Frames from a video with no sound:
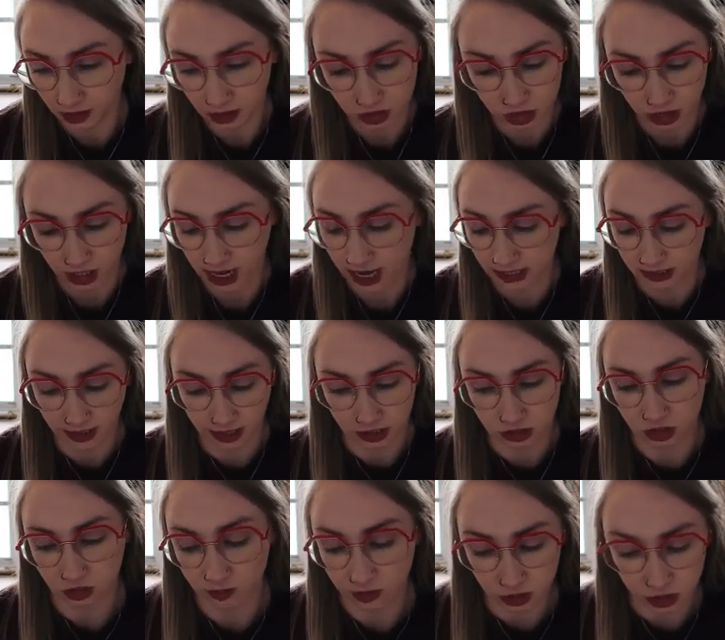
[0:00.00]
She had
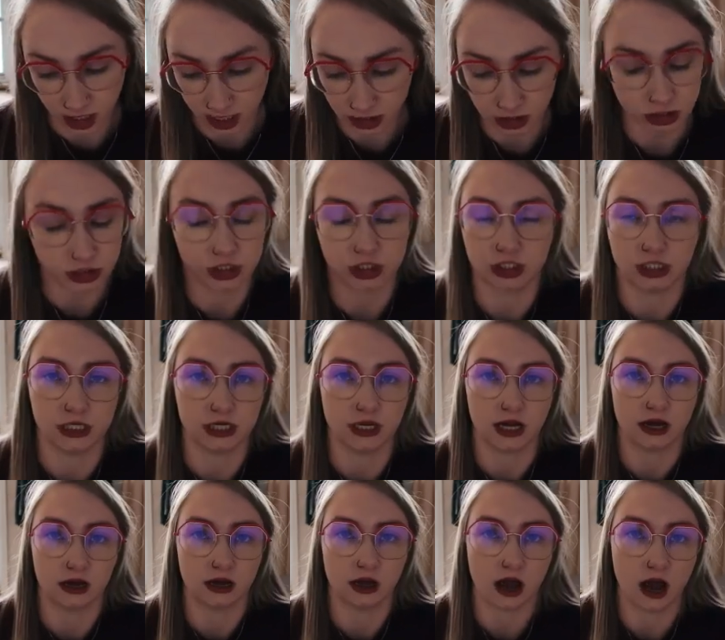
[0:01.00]
like too much
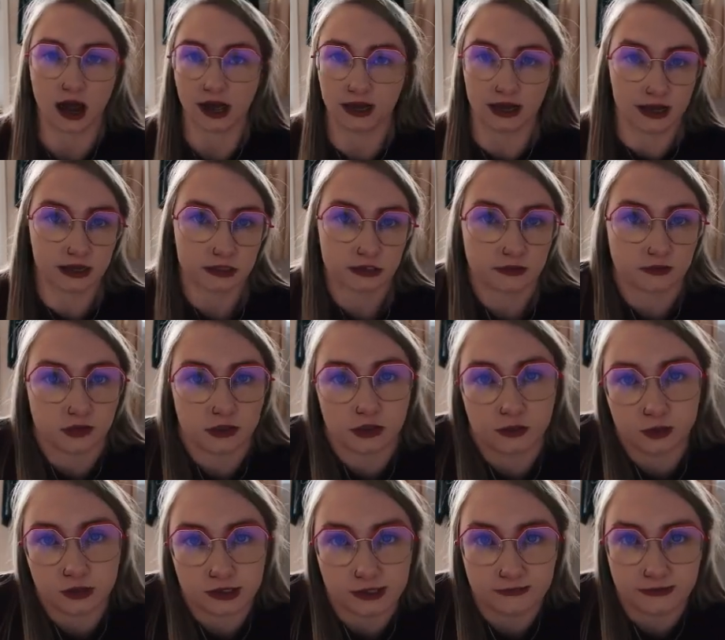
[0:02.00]
energy, I guess, for
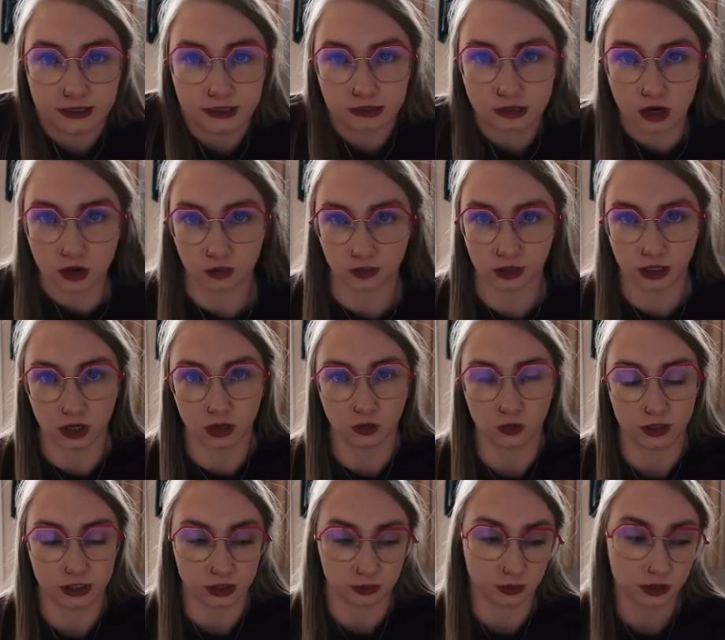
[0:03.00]
the previous owner,
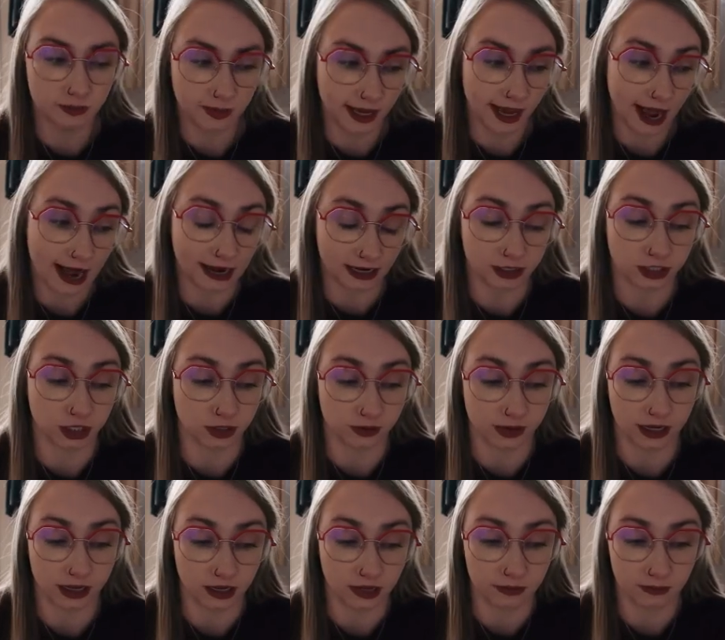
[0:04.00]
which would be
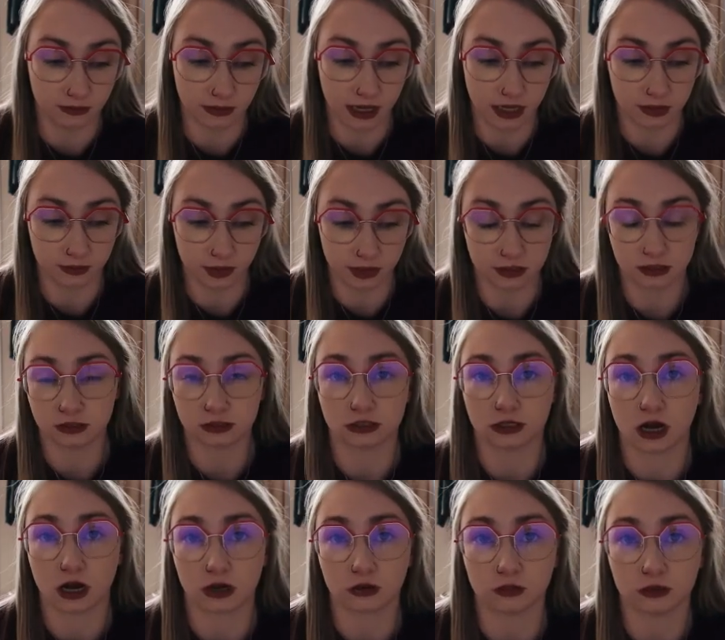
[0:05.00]
accurate. My brother's
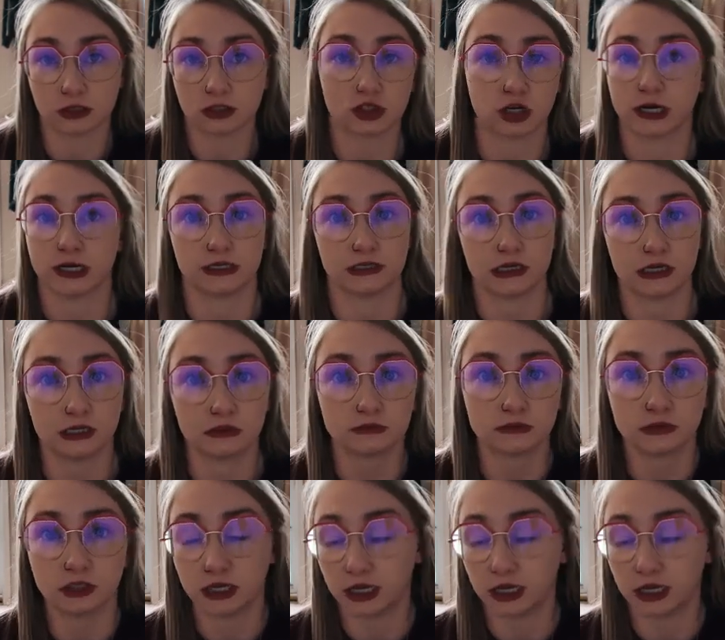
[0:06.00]
dog was crazy.